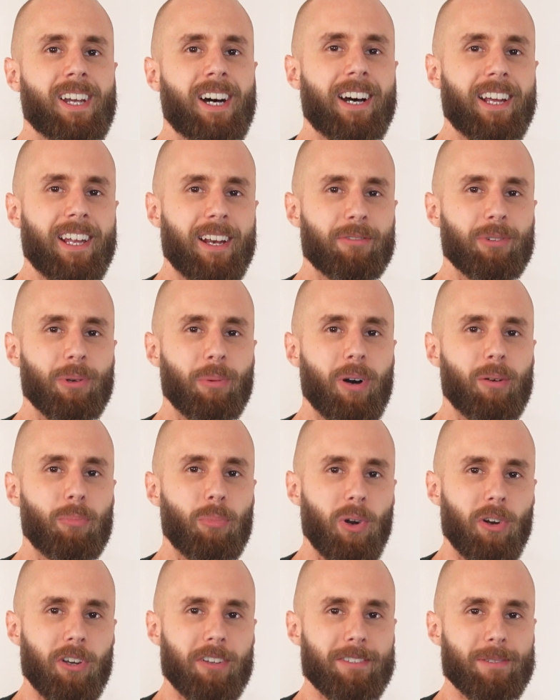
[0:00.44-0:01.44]
Hi everyone,
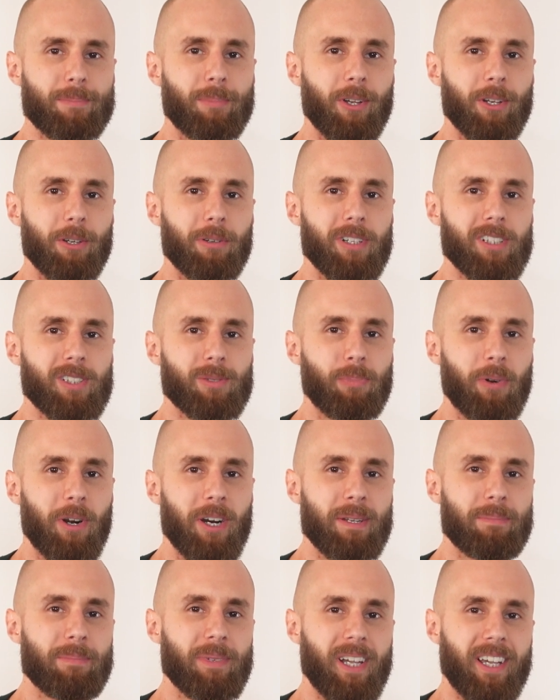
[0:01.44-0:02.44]
welcome to Bodyworks
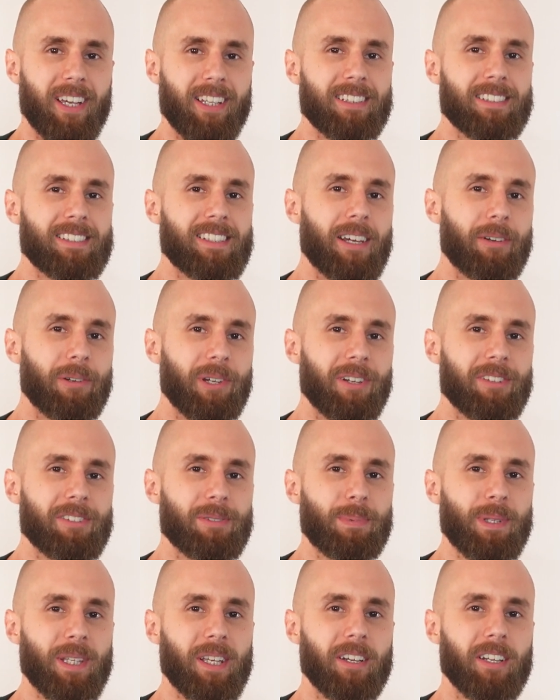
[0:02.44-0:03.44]
Prime. Today we're going to
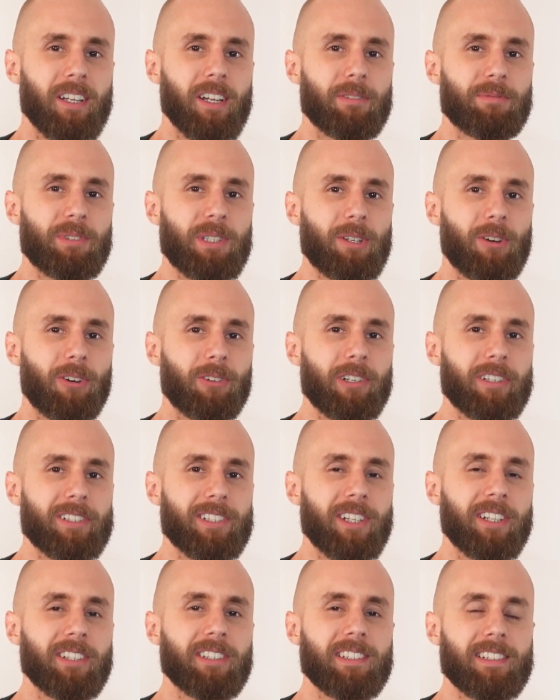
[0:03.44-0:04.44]
be going over the
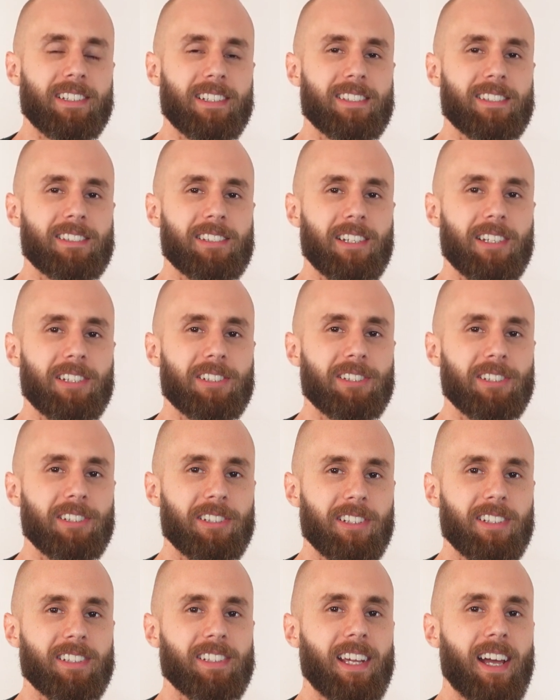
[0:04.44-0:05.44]
origin, the insertion
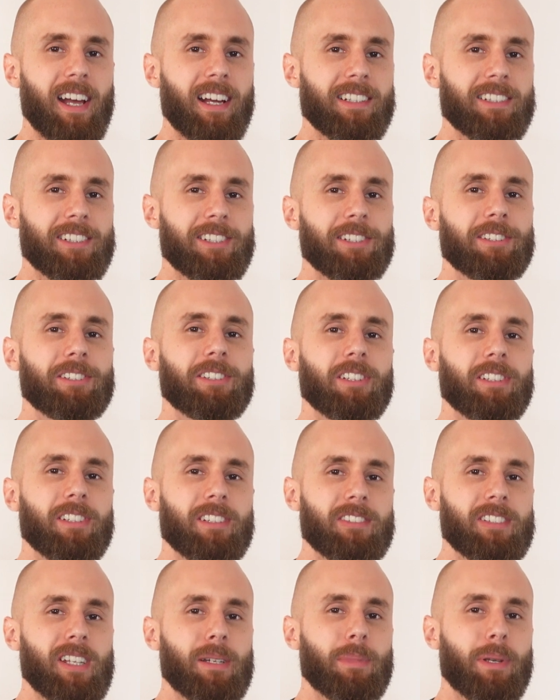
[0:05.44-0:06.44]
and the action of the
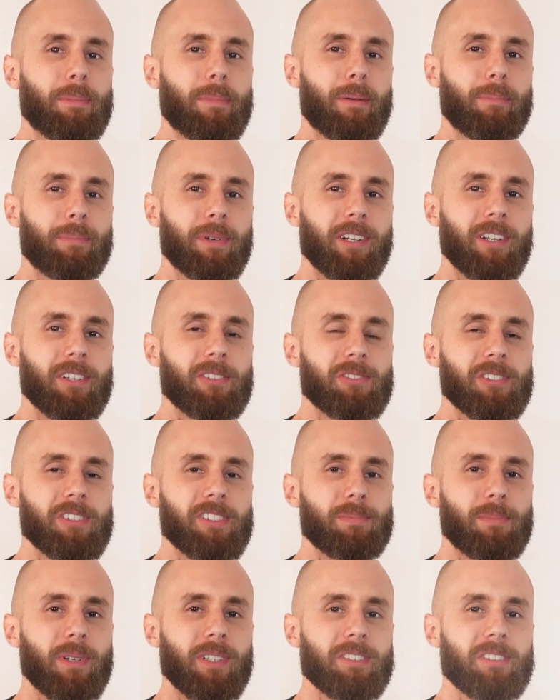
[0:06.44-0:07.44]

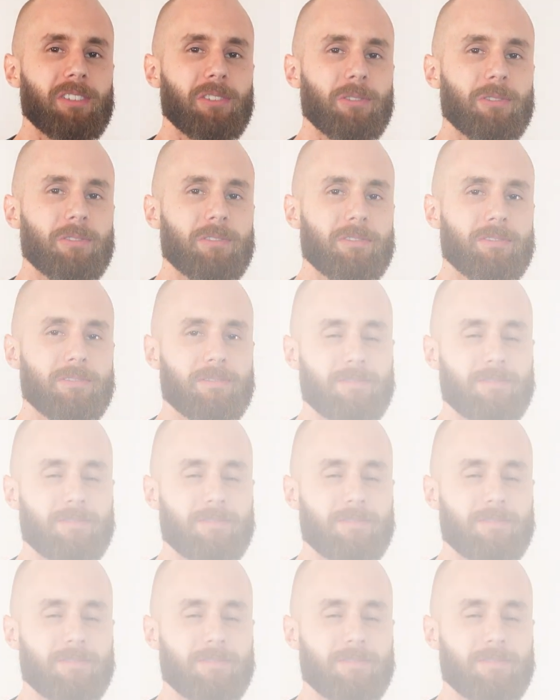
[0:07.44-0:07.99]
semimembranosus muscle.